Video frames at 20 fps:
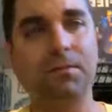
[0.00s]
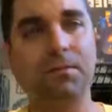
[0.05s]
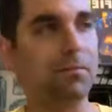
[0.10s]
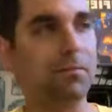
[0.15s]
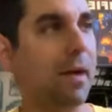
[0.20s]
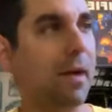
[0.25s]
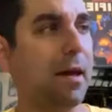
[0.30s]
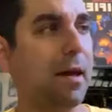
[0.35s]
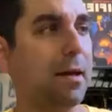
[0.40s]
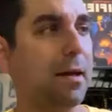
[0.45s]

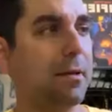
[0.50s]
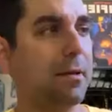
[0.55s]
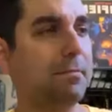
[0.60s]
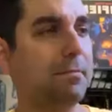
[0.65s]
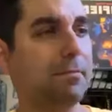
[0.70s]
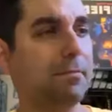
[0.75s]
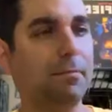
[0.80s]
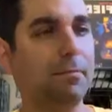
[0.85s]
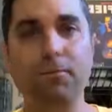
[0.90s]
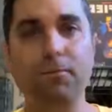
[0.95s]
my
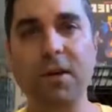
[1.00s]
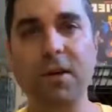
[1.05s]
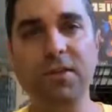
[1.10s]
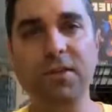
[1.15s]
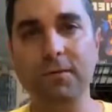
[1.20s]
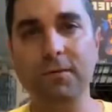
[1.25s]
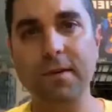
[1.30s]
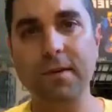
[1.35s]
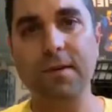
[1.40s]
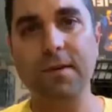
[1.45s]

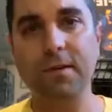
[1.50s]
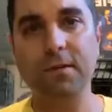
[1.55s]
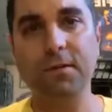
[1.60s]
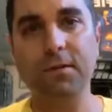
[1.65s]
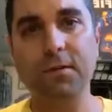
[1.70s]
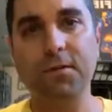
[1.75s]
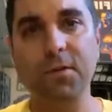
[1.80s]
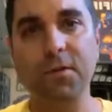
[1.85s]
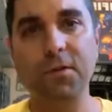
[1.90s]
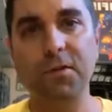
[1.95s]
resin
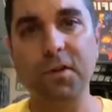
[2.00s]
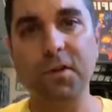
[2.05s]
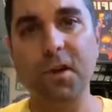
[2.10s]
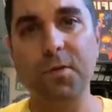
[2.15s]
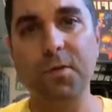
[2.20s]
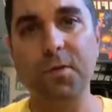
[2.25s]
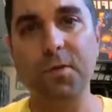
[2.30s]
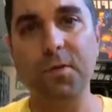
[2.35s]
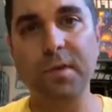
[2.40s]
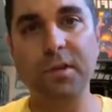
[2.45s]
figures for
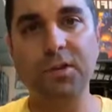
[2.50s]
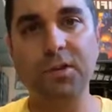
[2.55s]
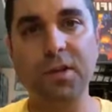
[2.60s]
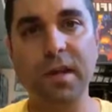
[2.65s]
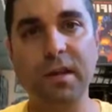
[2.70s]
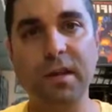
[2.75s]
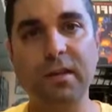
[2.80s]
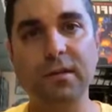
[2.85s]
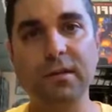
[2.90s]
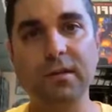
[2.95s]
Skirmish
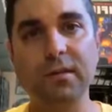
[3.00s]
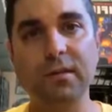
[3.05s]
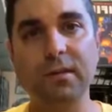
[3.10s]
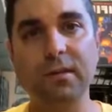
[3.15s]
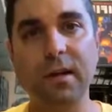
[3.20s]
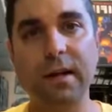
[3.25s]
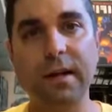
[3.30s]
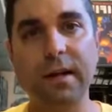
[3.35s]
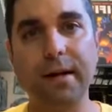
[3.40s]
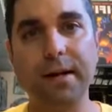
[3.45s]
as
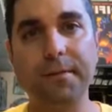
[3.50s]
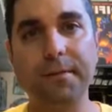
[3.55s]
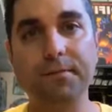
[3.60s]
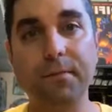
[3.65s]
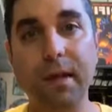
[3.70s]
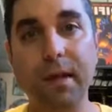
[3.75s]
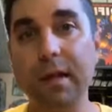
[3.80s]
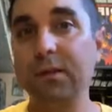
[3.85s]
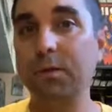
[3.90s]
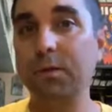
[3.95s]

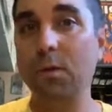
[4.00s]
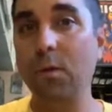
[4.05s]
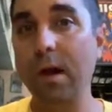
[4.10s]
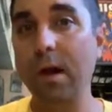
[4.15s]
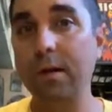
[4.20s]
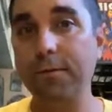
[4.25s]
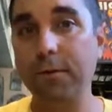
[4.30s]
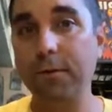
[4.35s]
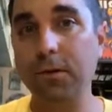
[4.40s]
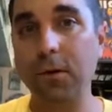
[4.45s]
we
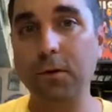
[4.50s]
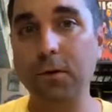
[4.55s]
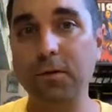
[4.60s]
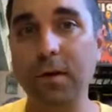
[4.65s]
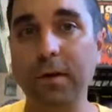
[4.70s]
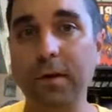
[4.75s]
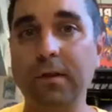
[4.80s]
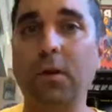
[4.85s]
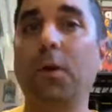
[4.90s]
wait for those things.